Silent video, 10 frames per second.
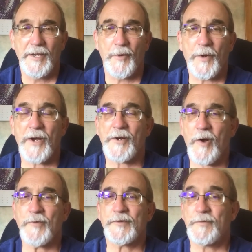We are
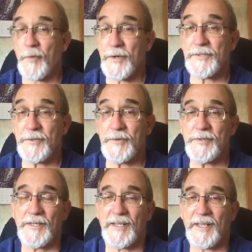called to fortitude
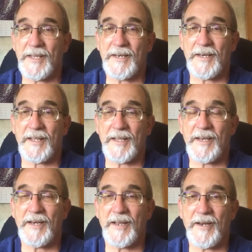
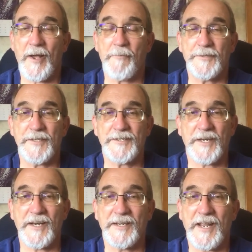in opposition
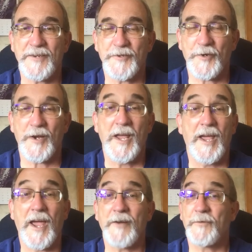and danger,
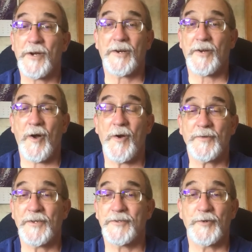and we are
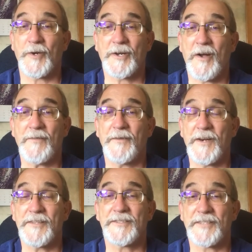called to a
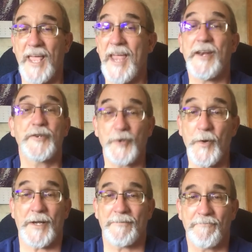confidence and a
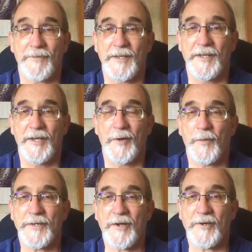joy
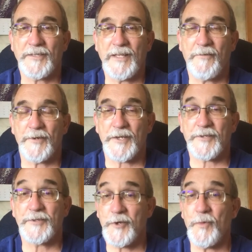when God delivers
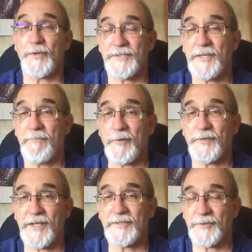us. You will see both
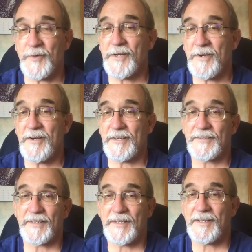things going on
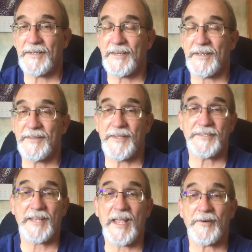in this
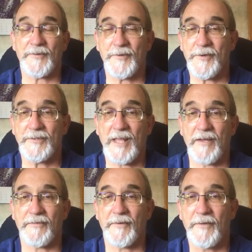day or through your life.